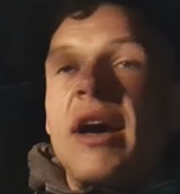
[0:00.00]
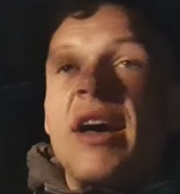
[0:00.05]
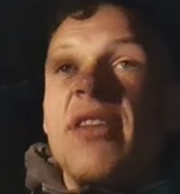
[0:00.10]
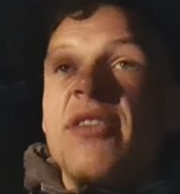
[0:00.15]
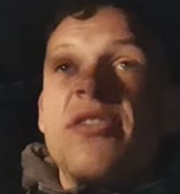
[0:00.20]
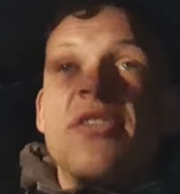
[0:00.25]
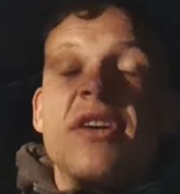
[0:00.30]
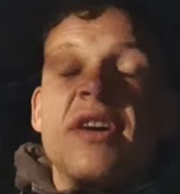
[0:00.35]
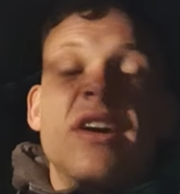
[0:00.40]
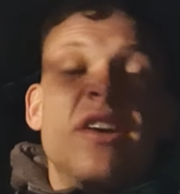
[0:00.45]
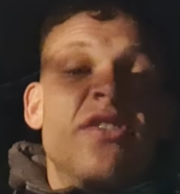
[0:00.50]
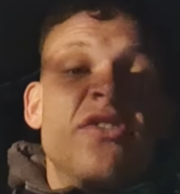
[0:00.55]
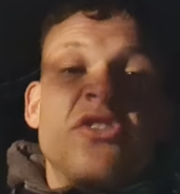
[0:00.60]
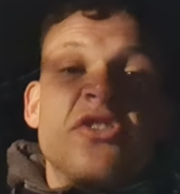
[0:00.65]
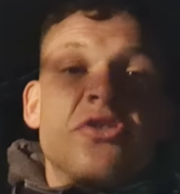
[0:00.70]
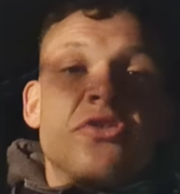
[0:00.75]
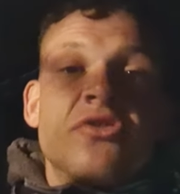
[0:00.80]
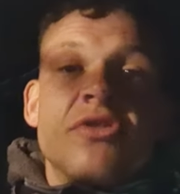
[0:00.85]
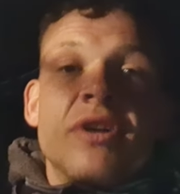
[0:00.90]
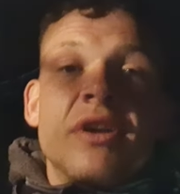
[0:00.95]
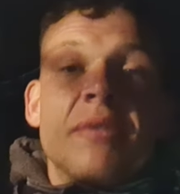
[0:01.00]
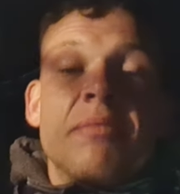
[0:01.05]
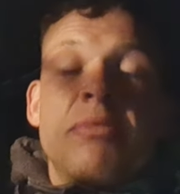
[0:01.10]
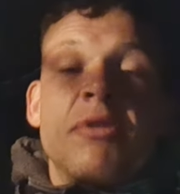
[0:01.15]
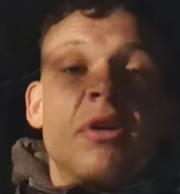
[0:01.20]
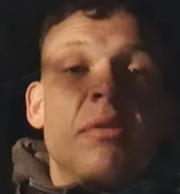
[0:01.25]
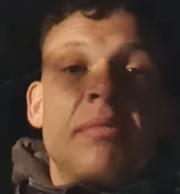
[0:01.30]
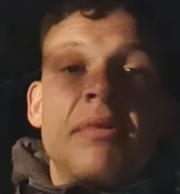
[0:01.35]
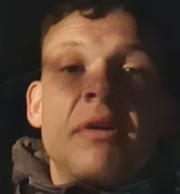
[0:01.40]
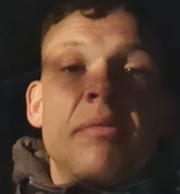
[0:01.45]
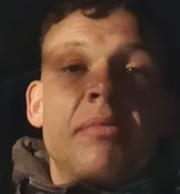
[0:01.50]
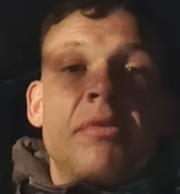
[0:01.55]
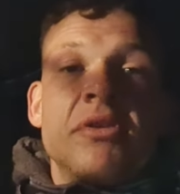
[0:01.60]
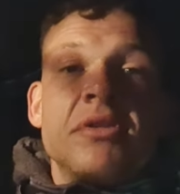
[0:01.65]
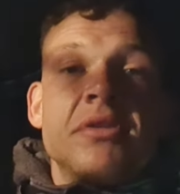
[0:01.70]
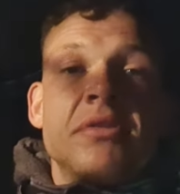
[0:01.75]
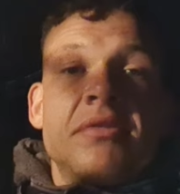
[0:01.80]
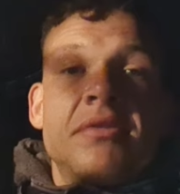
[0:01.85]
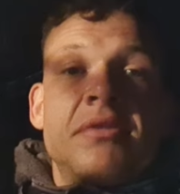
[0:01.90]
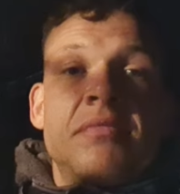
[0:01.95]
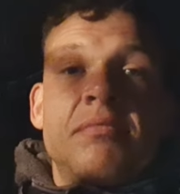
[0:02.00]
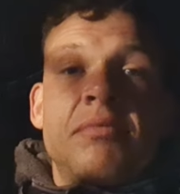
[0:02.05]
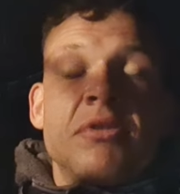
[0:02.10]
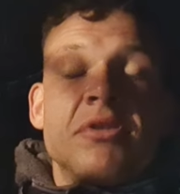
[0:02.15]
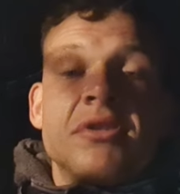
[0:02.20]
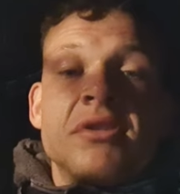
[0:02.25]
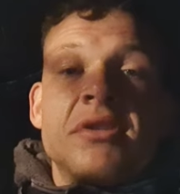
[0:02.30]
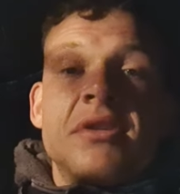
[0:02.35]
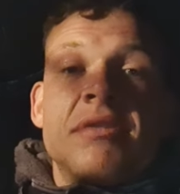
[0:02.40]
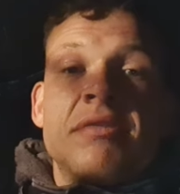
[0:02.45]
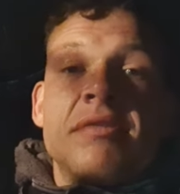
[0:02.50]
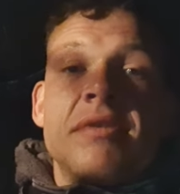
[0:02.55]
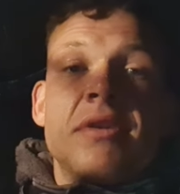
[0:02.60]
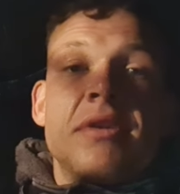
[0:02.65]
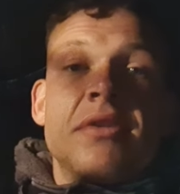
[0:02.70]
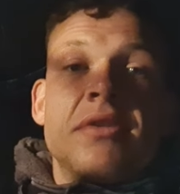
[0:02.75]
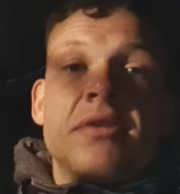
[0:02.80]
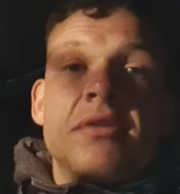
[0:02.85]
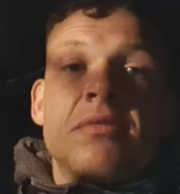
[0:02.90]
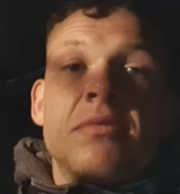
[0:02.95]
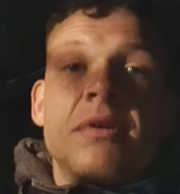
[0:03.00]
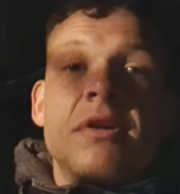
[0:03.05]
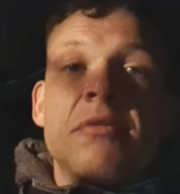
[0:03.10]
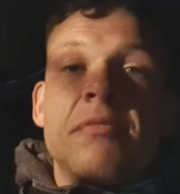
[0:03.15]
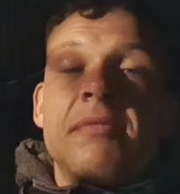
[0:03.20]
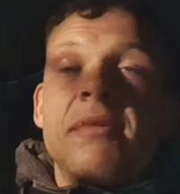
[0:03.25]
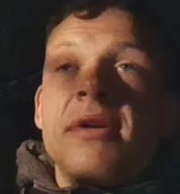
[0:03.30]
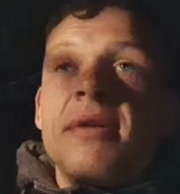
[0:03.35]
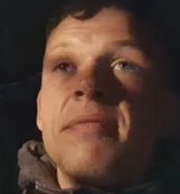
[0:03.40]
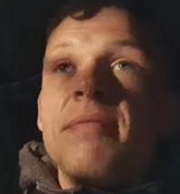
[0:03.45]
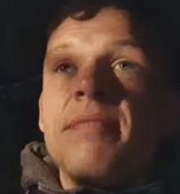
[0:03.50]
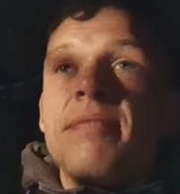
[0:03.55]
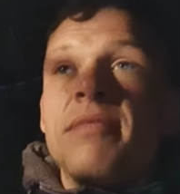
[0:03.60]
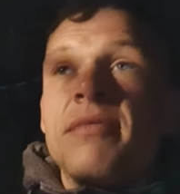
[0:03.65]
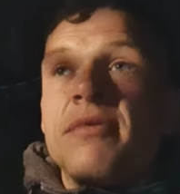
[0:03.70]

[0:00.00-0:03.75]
and just trying to put a bit of posit positivity into the world, man.